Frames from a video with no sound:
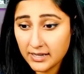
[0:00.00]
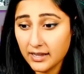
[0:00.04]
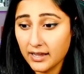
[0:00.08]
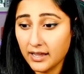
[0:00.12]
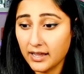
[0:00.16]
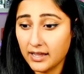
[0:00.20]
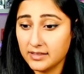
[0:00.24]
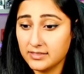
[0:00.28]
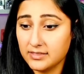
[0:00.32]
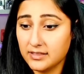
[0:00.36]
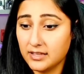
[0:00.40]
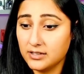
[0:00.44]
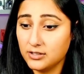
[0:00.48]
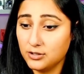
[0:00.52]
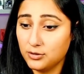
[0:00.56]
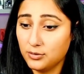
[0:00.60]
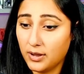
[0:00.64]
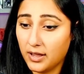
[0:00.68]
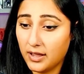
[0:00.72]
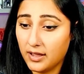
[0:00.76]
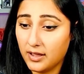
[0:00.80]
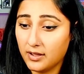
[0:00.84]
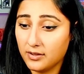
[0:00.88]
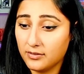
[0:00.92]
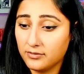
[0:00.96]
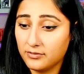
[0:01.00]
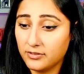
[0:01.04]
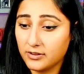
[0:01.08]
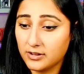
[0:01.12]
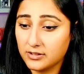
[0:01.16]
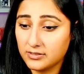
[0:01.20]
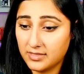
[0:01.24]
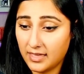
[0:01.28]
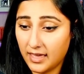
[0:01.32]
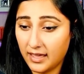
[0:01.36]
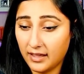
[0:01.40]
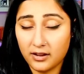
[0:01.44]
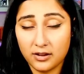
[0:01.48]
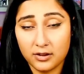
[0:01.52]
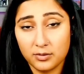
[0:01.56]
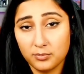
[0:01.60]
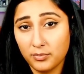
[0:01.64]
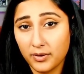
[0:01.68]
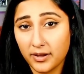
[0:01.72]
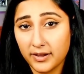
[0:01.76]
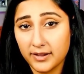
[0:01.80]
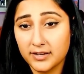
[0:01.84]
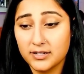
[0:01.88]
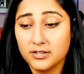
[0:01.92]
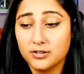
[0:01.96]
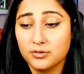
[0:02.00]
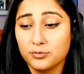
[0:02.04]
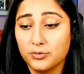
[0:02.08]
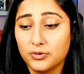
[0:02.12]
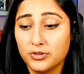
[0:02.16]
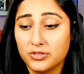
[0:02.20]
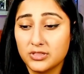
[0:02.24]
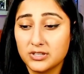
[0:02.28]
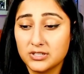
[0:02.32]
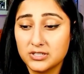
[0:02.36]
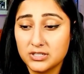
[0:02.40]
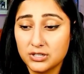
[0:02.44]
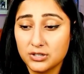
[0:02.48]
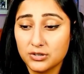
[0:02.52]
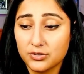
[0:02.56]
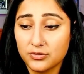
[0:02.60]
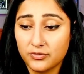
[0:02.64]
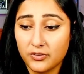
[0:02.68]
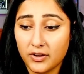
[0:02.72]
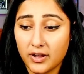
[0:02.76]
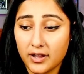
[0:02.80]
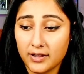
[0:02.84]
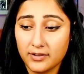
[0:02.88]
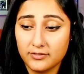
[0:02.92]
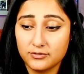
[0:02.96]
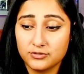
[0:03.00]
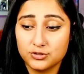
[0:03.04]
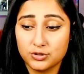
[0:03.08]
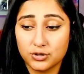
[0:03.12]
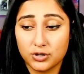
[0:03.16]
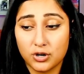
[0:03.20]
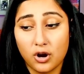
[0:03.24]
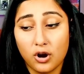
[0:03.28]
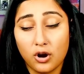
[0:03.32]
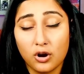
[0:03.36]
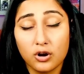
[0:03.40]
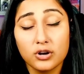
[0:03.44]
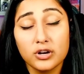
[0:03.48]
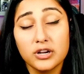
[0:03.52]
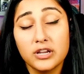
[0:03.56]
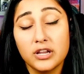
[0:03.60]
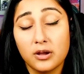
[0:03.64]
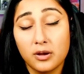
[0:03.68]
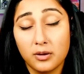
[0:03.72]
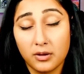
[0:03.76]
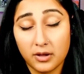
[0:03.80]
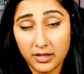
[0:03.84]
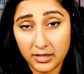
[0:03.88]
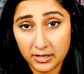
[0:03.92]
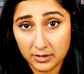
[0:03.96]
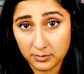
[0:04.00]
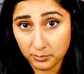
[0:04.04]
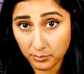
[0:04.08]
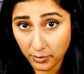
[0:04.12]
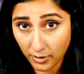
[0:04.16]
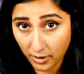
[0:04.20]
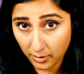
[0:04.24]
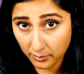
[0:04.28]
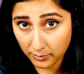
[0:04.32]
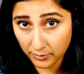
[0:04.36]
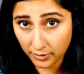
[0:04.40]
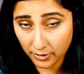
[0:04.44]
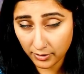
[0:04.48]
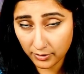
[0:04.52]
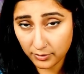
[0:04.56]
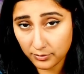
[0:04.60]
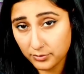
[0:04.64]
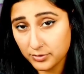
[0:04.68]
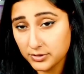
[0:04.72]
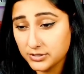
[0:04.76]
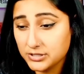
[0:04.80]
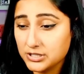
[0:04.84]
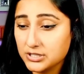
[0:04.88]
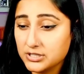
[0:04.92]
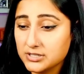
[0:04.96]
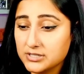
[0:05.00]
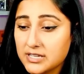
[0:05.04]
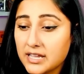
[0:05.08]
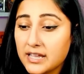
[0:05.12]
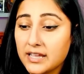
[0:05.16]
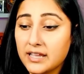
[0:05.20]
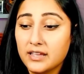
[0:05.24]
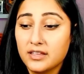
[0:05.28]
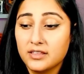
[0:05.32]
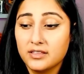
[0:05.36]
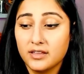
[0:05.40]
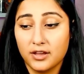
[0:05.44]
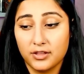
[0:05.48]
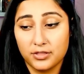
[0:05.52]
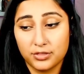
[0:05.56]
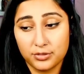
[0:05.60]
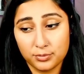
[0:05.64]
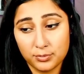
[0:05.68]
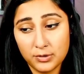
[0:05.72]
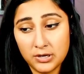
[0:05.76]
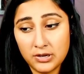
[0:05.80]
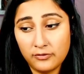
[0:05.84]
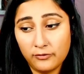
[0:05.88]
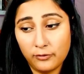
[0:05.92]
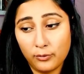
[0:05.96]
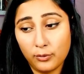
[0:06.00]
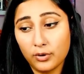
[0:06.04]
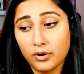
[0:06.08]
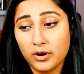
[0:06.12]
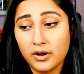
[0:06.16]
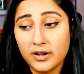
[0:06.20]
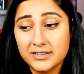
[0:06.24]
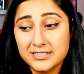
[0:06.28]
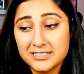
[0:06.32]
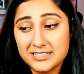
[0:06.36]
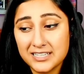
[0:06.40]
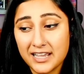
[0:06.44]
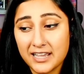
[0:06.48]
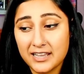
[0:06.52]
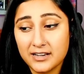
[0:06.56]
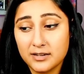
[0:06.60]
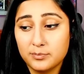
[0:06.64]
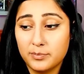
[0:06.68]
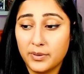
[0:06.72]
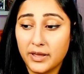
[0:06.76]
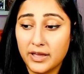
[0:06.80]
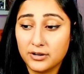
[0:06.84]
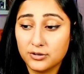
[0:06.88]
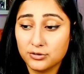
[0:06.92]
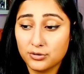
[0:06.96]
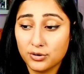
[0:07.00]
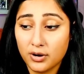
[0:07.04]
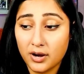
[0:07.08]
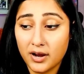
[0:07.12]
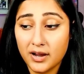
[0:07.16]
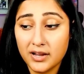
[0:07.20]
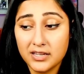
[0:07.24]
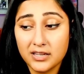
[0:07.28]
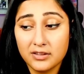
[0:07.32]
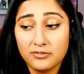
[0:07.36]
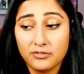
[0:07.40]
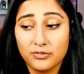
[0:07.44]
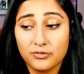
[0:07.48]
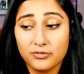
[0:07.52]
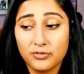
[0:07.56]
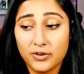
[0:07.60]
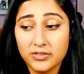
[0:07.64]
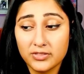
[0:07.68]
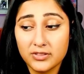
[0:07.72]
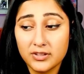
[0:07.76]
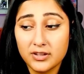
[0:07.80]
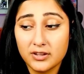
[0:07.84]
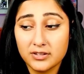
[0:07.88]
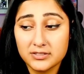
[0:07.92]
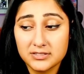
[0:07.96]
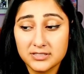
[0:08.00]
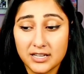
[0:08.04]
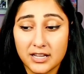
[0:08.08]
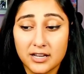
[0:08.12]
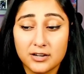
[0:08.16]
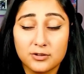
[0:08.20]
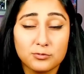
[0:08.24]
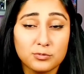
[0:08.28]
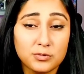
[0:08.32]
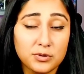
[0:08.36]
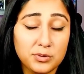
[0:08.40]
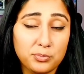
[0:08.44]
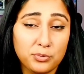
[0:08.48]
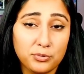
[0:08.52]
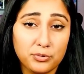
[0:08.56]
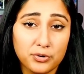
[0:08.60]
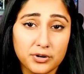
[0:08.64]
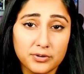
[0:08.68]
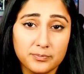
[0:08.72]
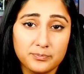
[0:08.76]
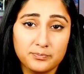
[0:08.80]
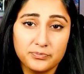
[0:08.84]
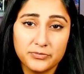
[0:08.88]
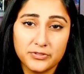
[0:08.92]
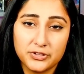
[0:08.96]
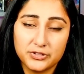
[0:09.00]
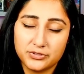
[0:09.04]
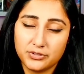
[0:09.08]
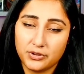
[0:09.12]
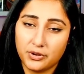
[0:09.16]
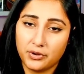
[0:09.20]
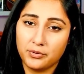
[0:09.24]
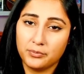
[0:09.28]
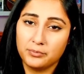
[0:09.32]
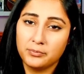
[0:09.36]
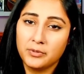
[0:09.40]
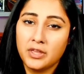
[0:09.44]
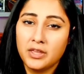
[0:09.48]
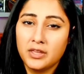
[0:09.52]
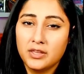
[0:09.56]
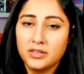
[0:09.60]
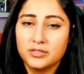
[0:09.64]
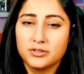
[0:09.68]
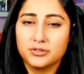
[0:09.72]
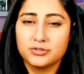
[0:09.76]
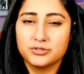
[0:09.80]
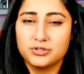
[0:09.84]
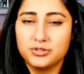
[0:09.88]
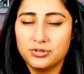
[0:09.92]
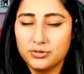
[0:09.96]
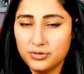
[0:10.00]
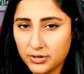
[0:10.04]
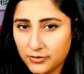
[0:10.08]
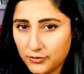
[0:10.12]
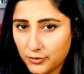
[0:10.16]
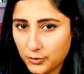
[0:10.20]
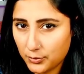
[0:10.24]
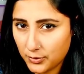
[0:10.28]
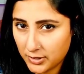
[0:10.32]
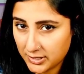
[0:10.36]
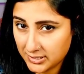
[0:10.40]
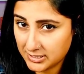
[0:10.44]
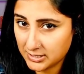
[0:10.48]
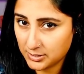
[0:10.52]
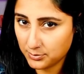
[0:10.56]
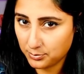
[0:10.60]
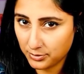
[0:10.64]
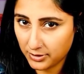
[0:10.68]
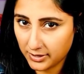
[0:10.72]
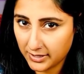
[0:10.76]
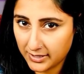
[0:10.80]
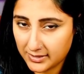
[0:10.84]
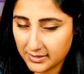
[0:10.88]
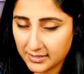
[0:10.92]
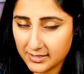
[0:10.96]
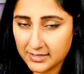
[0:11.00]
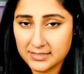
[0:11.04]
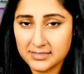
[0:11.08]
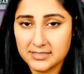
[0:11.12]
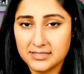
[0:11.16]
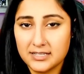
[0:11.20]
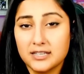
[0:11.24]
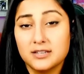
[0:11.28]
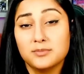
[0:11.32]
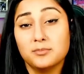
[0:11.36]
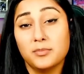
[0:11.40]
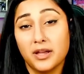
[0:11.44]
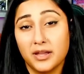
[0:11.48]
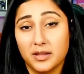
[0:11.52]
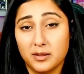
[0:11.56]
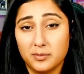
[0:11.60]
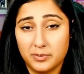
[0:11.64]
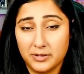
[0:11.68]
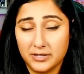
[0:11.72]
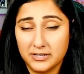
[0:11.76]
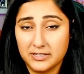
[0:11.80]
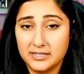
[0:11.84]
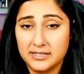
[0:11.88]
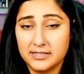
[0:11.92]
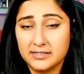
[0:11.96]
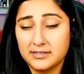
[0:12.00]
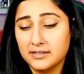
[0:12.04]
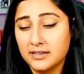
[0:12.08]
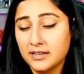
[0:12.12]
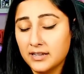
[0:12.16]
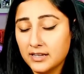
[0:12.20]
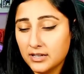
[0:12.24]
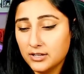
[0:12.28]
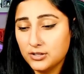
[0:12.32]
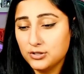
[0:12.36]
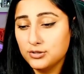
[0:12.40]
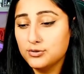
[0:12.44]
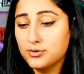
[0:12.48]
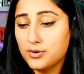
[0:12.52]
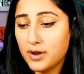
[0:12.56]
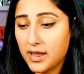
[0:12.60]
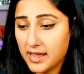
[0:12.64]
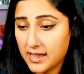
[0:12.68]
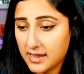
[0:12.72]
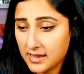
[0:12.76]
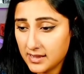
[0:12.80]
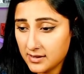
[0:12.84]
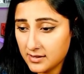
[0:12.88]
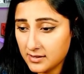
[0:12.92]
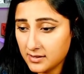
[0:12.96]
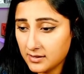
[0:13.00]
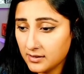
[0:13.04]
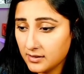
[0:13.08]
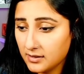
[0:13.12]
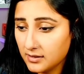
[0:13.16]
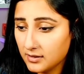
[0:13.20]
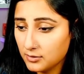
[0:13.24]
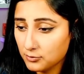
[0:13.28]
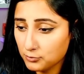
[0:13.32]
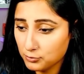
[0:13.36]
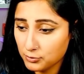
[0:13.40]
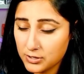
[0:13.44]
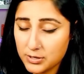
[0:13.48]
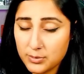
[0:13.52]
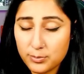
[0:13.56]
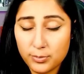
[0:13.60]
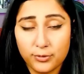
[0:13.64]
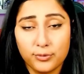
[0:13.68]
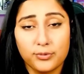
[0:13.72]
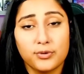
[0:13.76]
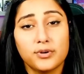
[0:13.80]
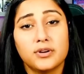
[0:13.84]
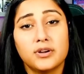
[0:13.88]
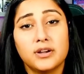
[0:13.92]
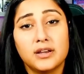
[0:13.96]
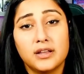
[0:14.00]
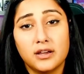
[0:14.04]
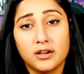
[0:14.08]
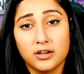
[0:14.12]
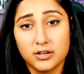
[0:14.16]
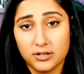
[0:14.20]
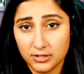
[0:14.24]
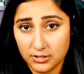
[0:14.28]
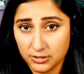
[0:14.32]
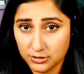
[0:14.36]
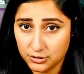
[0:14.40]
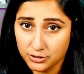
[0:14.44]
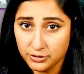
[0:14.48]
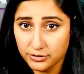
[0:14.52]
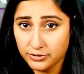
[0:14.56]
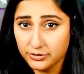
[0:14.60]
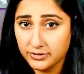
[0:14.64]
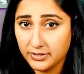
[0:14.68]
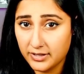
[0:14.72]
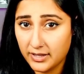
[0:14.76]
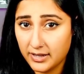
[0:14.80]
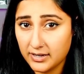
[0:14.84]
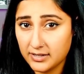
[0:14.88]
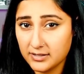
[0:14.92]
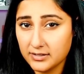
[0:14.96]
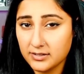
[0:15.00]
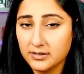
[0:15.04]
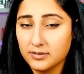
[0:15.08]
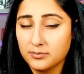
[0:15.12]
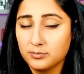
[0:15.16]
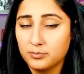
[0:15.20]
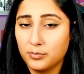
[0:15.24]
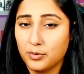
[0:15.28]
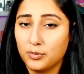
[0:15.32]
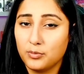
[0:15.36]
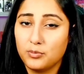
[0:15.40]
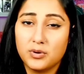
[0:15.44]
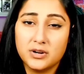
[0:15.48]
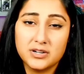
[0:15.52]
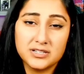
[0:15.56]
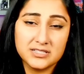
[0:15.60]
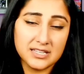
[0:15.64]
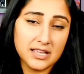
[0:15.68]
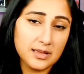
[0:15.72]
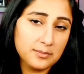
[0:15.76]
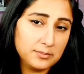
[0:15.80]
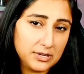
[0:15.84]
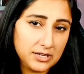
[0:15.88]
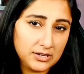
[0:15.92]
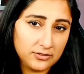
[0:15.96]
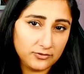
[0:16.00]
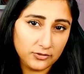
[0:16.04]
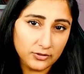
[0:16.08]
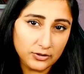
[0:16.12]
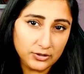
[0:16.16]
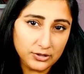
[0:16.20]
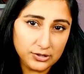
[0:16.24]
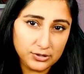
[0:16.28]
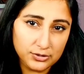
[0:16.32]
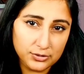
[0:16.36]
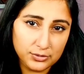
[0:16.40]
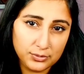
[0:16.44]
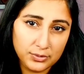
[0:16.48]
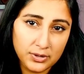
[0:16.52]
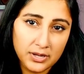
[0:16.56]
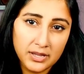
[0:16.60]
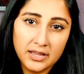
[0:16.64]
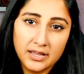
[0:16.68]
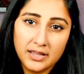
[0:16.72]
And then you have that combined with the tier 5 Drakari Embalmer, which is a 3/4 undead battle cry, give a friendly undead reborn. So there's 2 different ways to play this, in my opinion. You can reborn an Eternal Night, but what does that mean for you?